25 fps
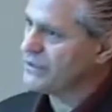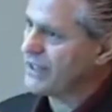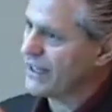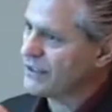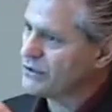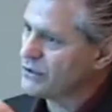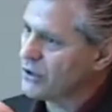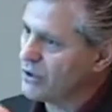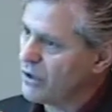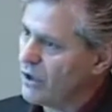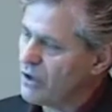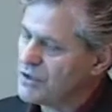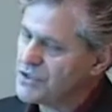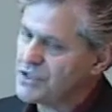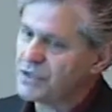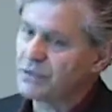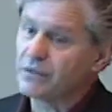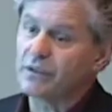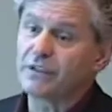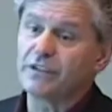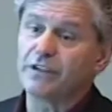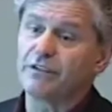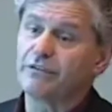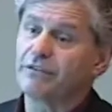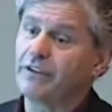
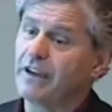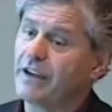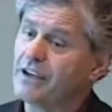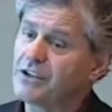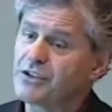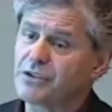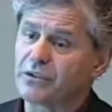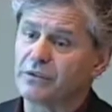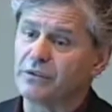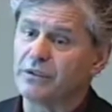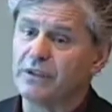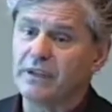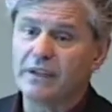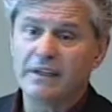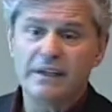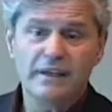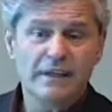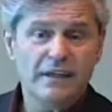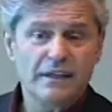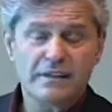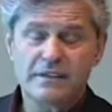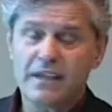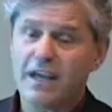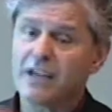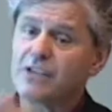technological innovation,
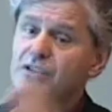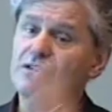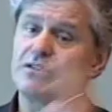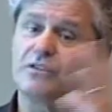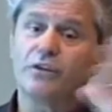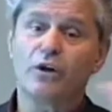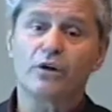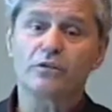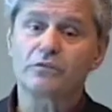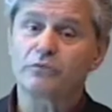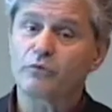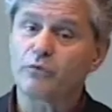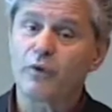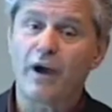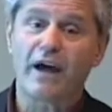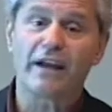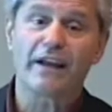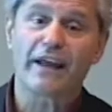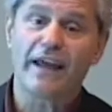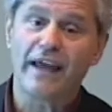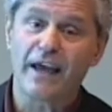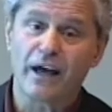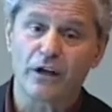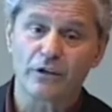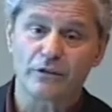does not run
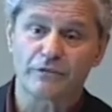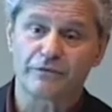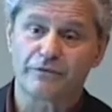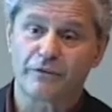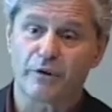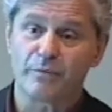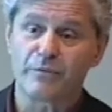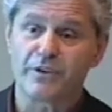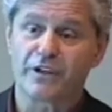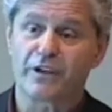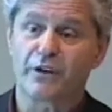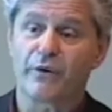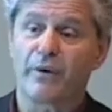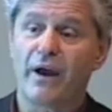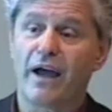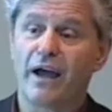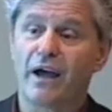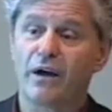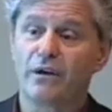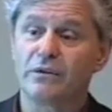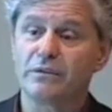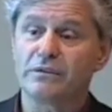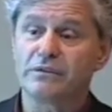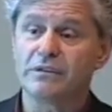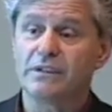out from the
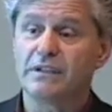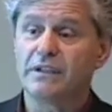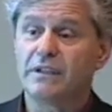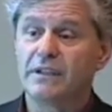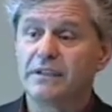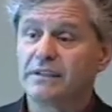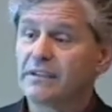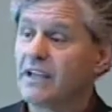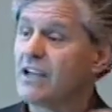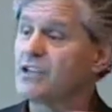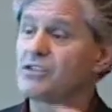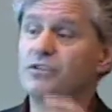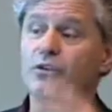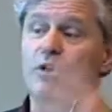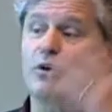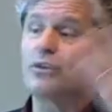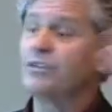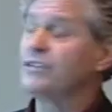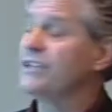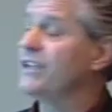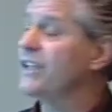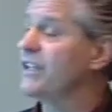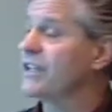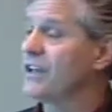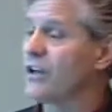ground, does
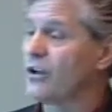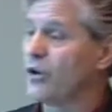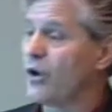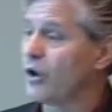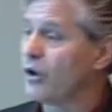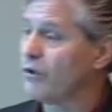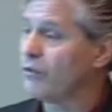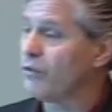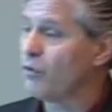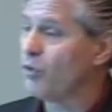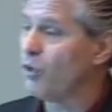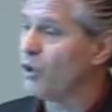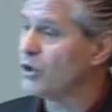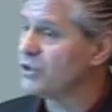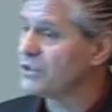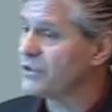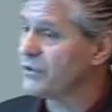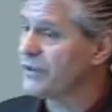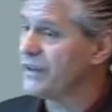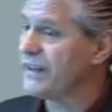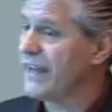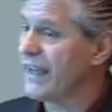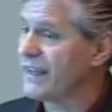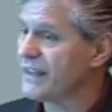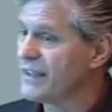not need a lot of
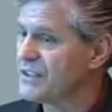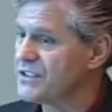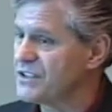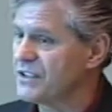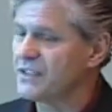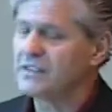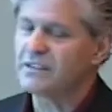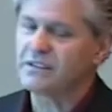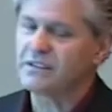water and energy. It